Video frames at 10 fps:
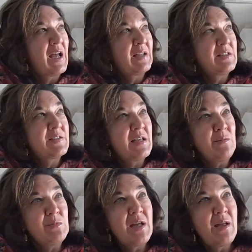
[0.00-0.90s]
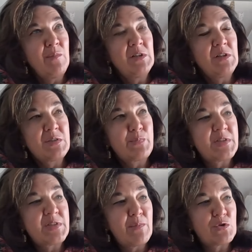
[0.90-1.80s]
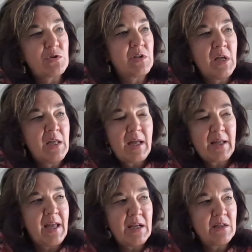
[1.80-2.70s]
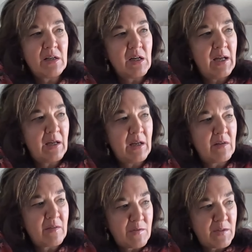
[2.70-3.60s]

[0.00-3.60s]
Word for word: at the same time there is a perception again uh,